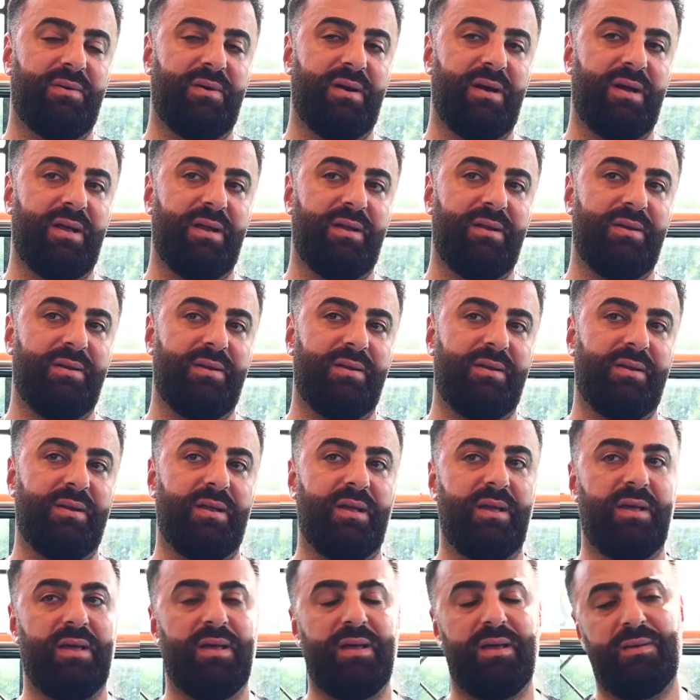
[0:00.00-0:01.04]
and
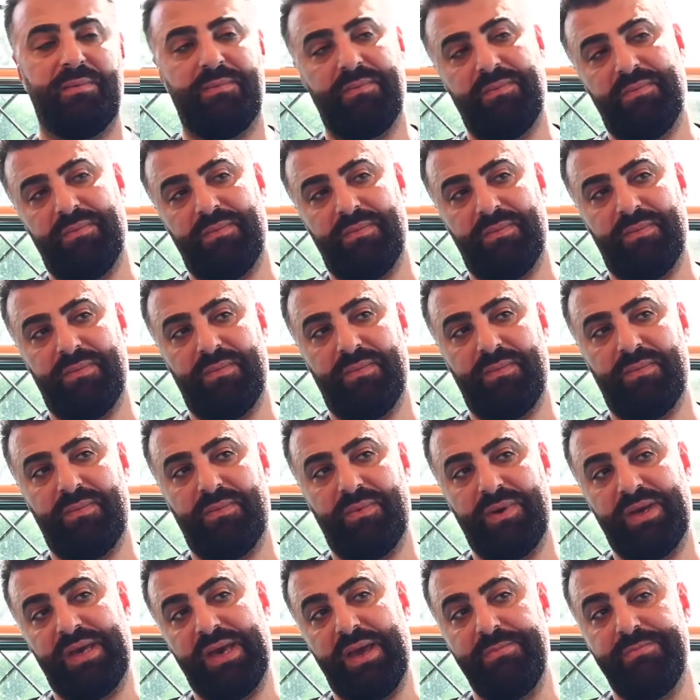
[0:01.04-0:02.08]

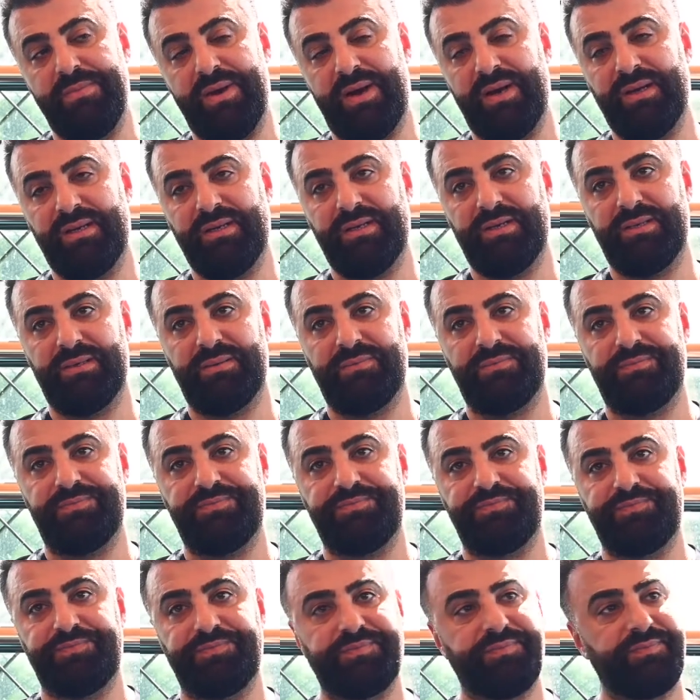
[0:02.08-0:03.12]
we came back,
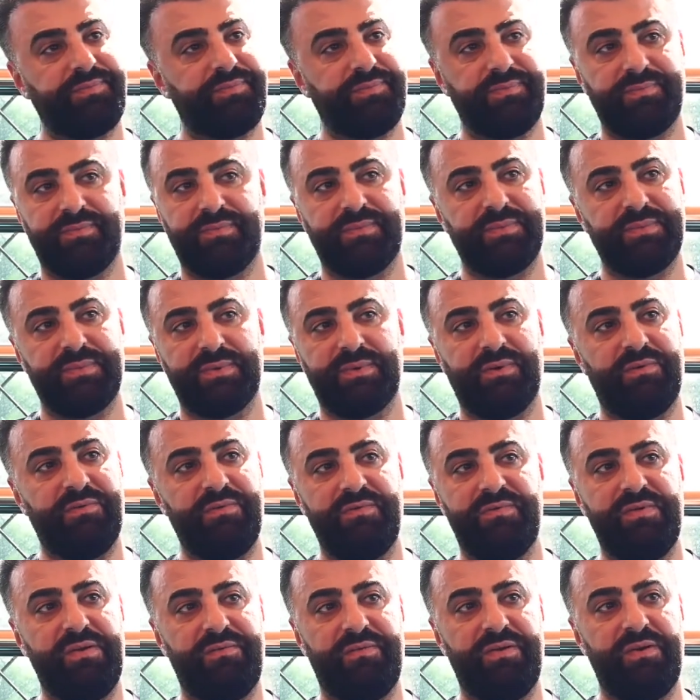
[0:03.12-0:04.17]

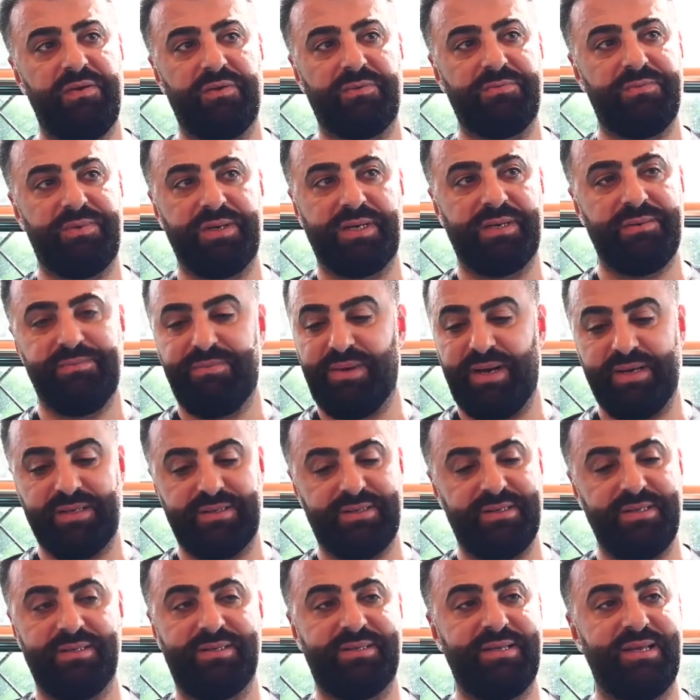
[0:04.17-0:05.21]
we've never looked back
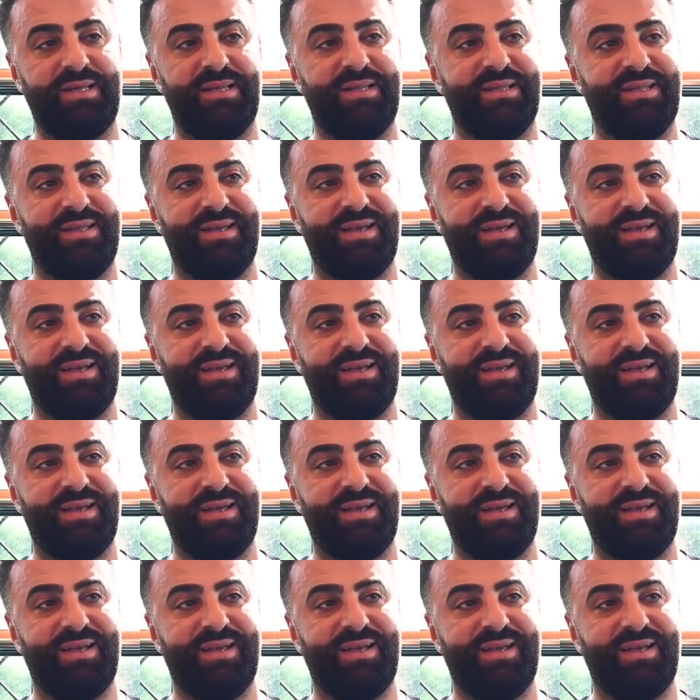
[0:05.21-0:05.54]
since then.